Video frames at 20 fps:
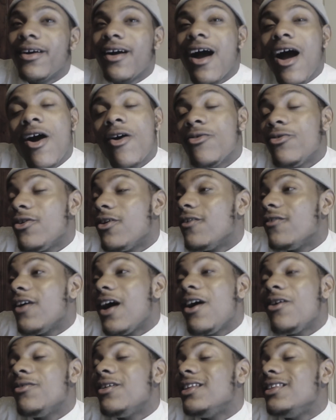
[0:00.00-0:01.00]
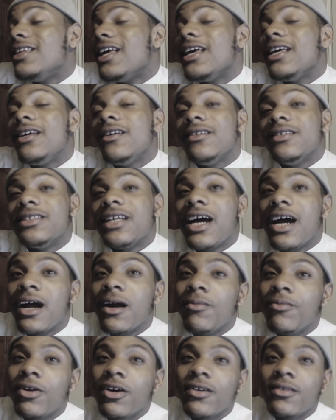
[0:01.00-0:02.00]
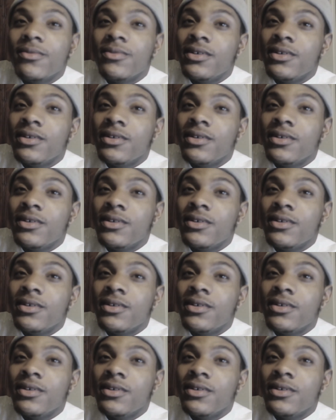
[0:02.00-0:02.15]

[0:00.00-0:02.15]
I don't know. I don't even think he was high, bro.